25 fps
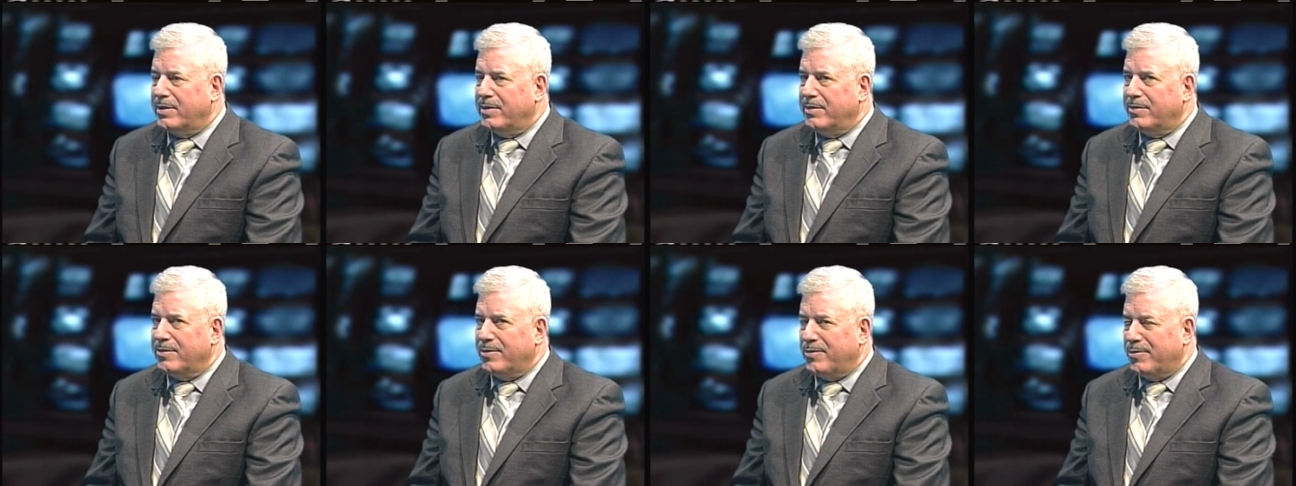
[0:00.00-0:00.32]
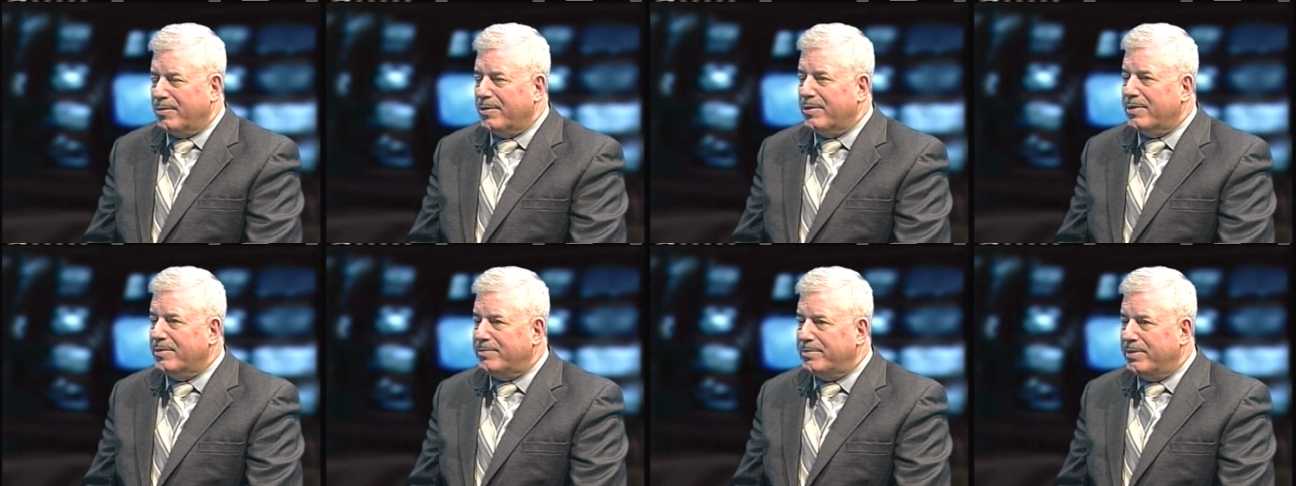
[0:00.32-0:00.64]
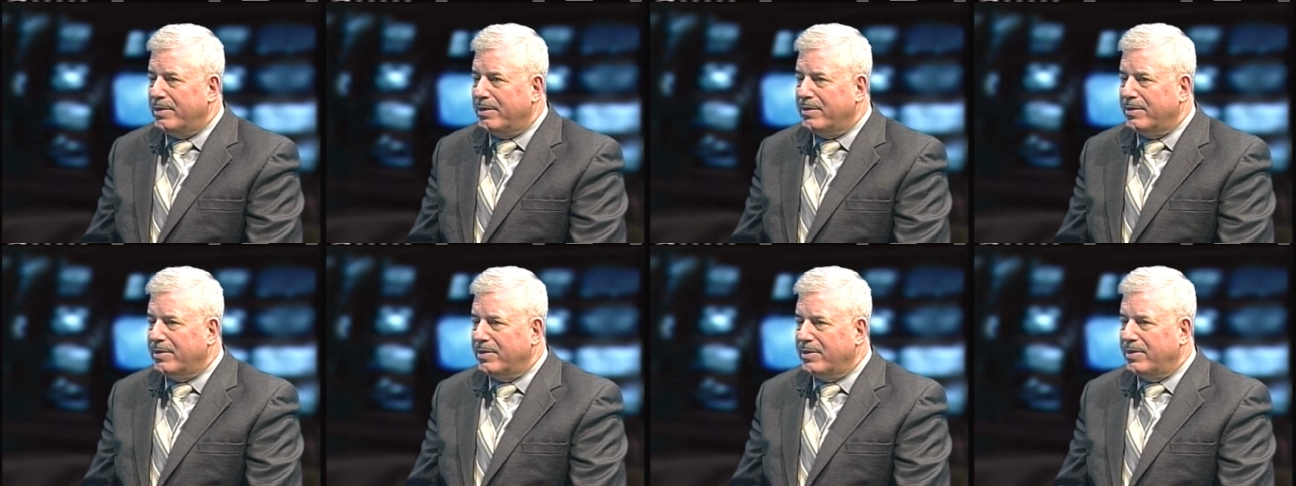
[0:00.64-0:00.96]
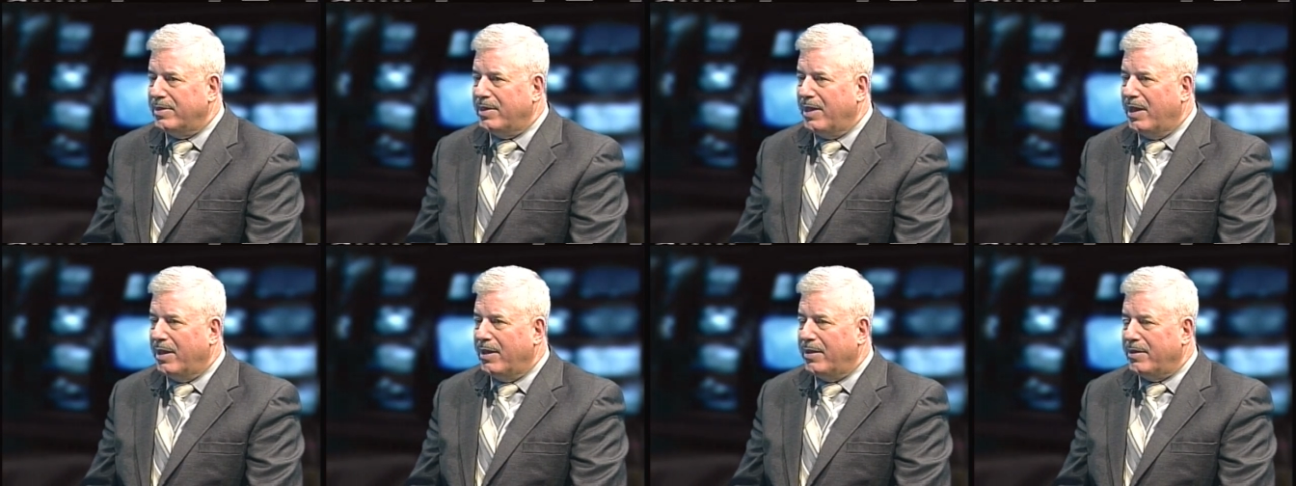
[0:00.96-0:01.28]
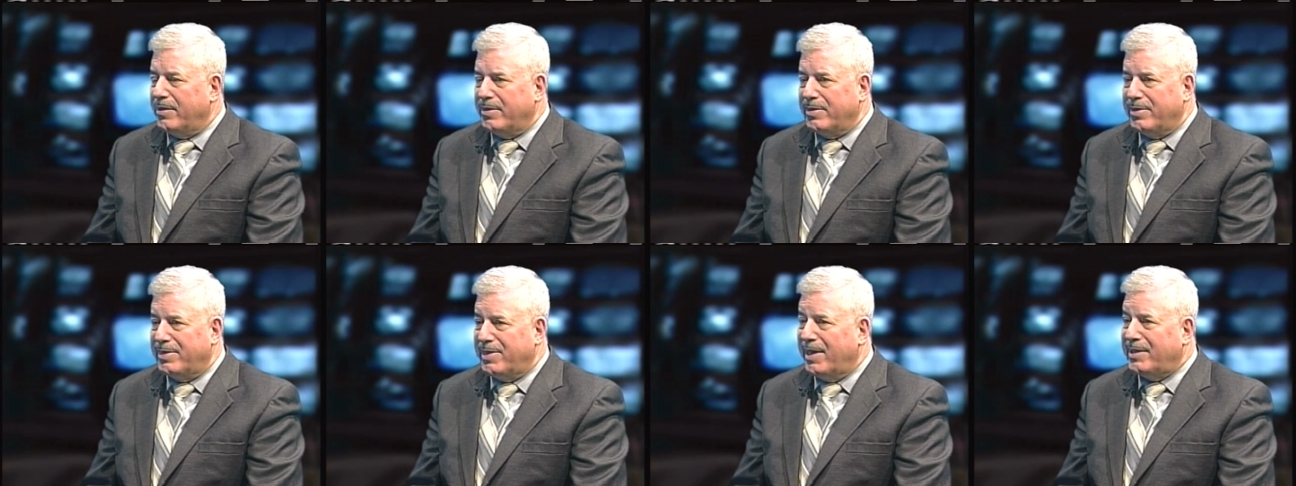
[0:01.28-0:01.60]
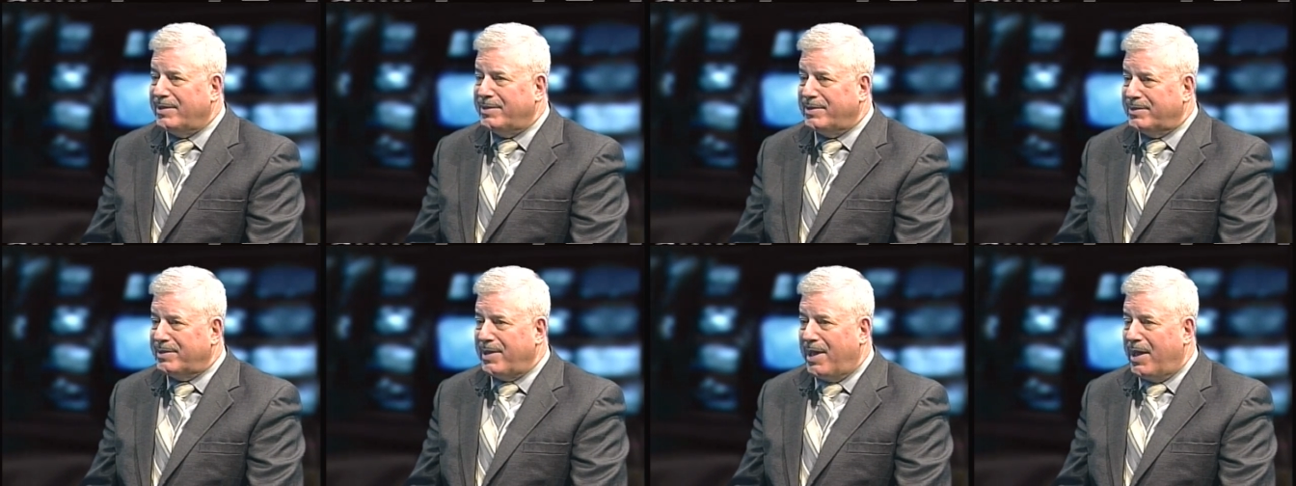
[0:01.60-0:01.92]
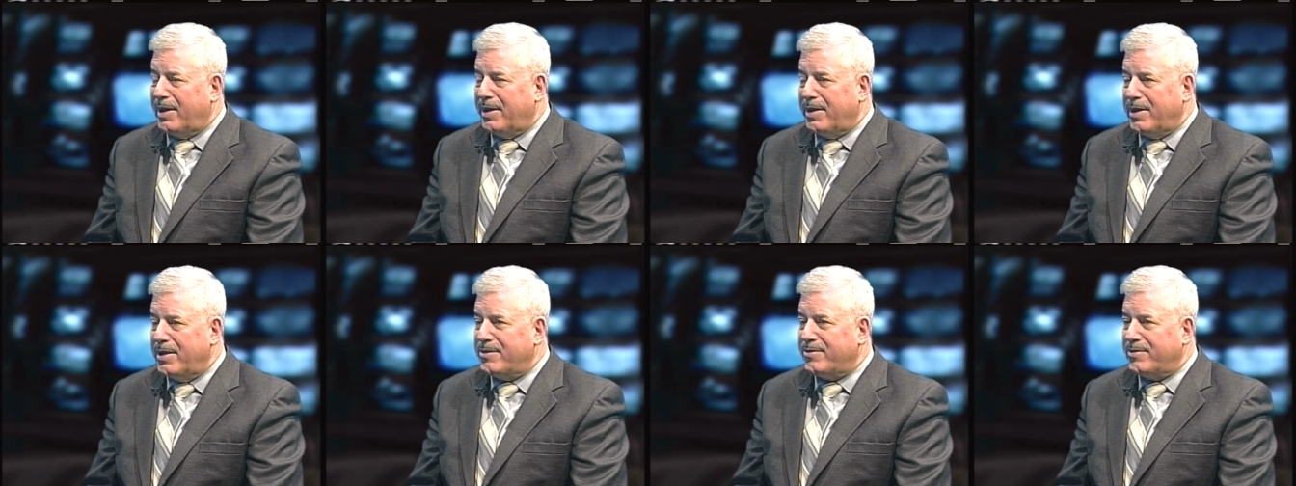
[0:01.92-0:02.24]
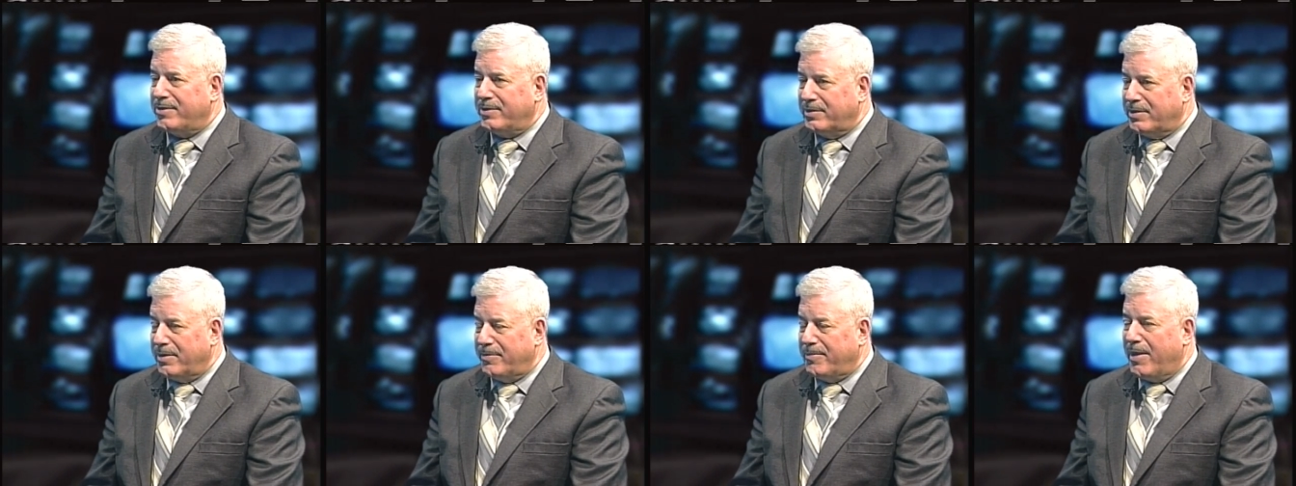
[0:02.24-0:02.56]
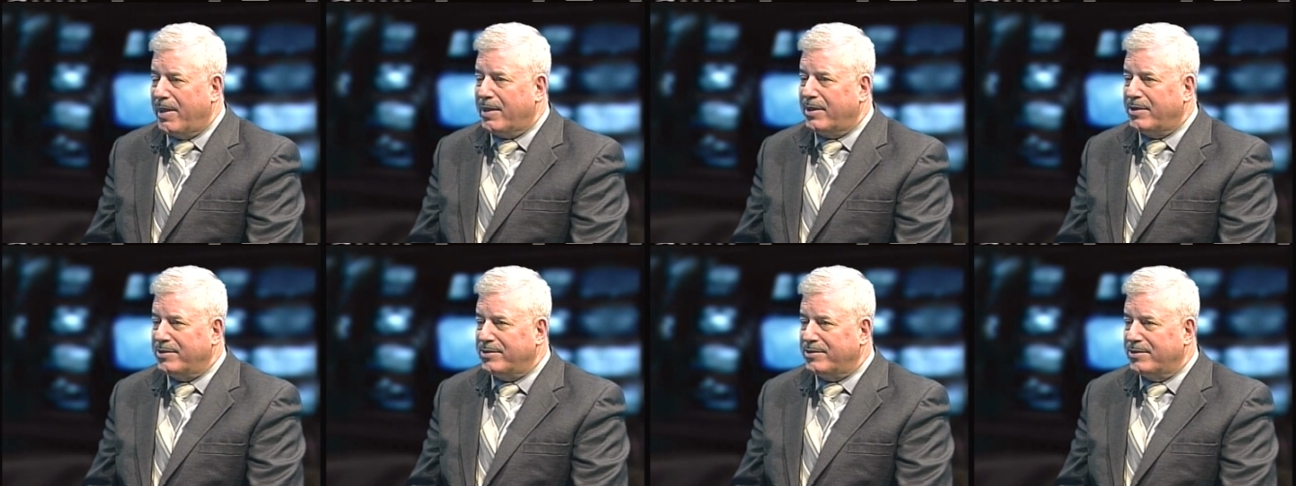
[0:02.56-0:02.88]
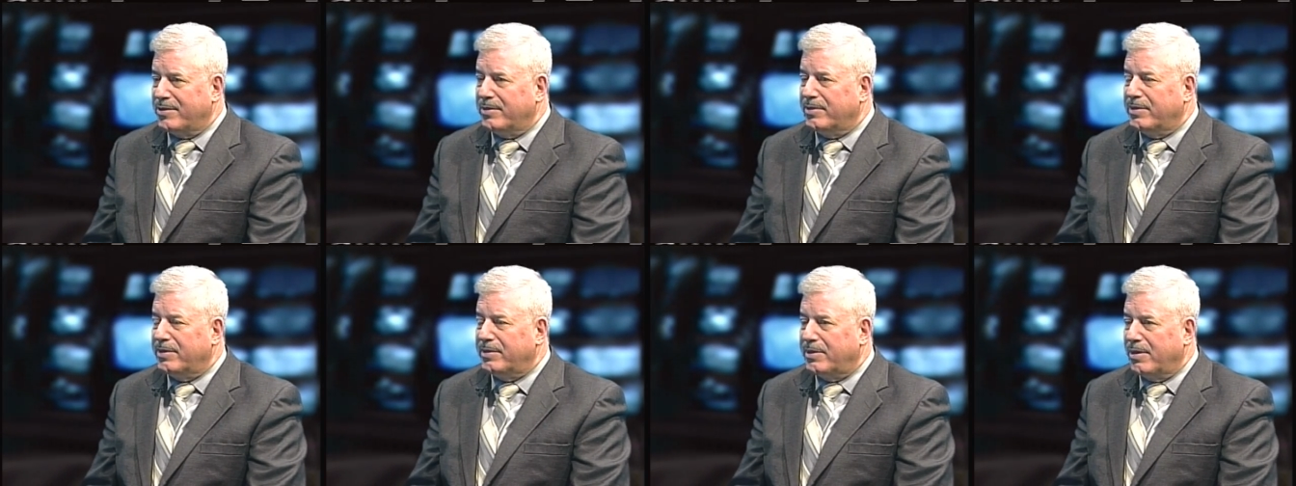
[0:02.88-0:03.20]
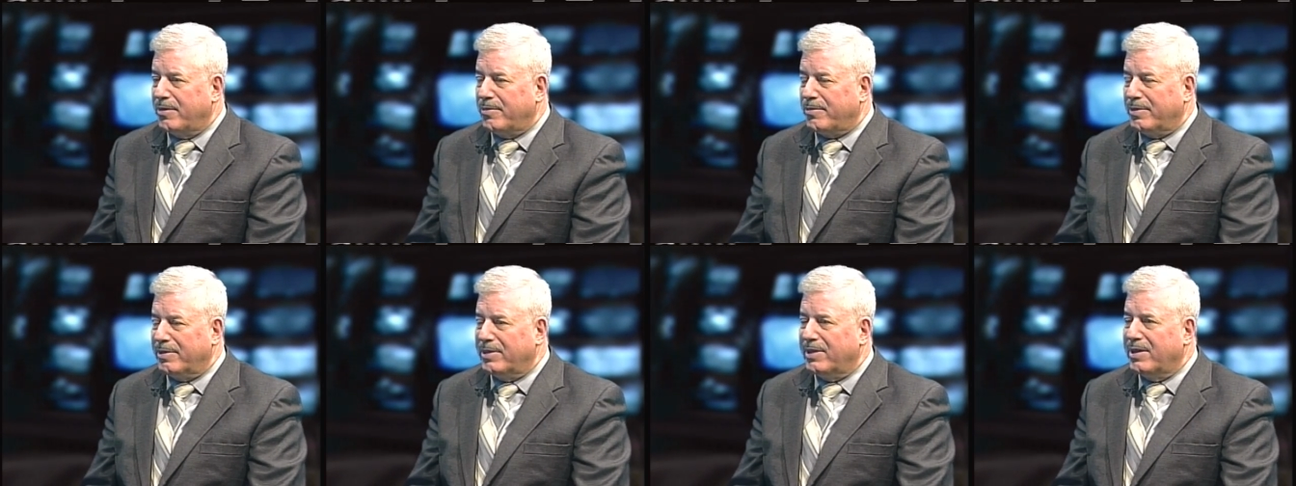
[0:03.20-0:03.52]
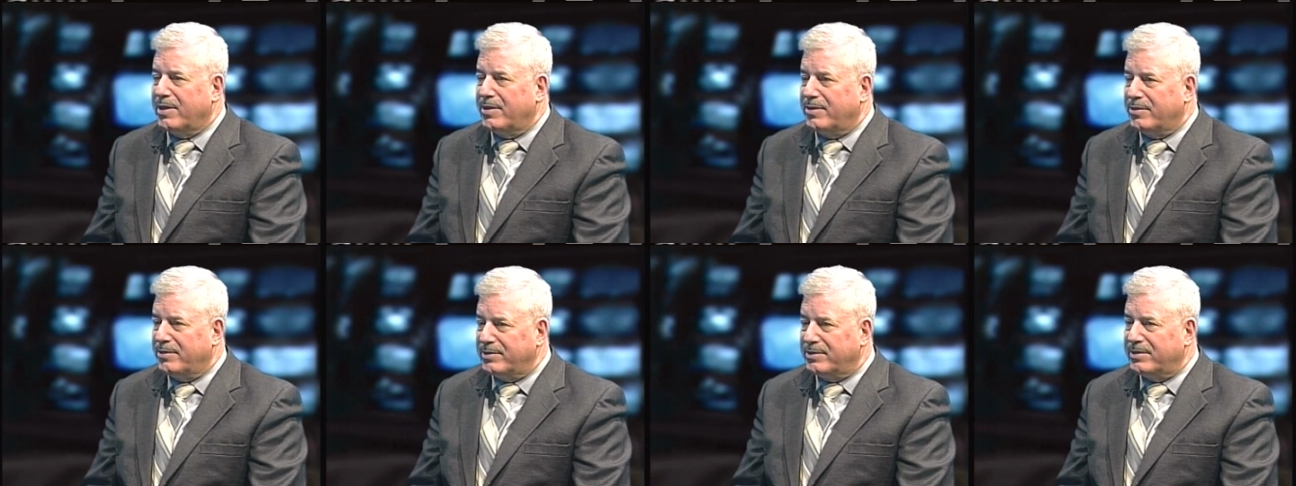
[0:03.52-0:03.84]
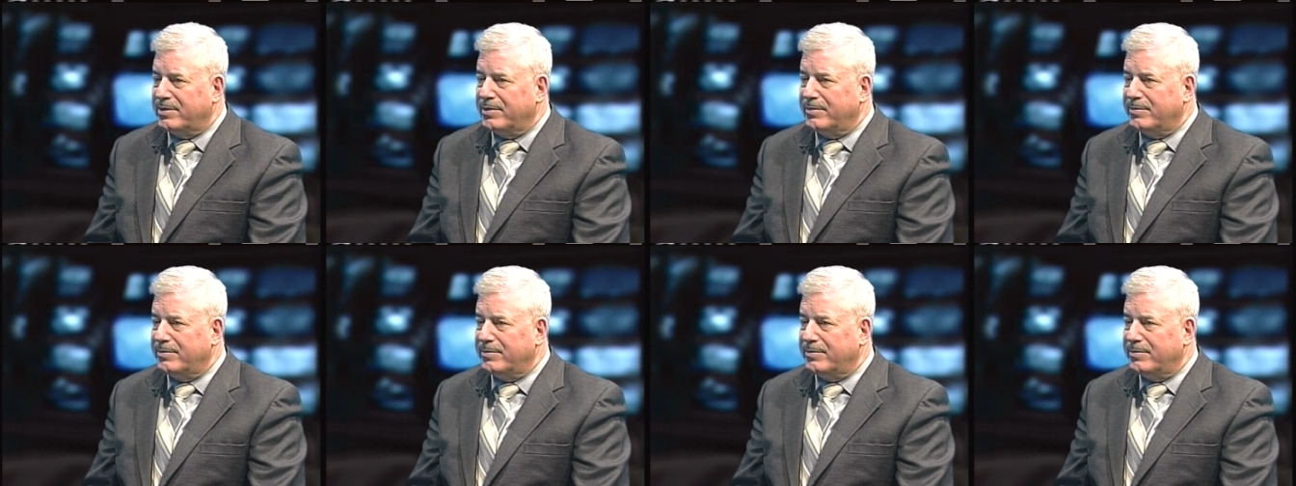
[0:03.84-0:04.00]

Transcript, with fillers: group, they just had an interest in making sure that there were leaders.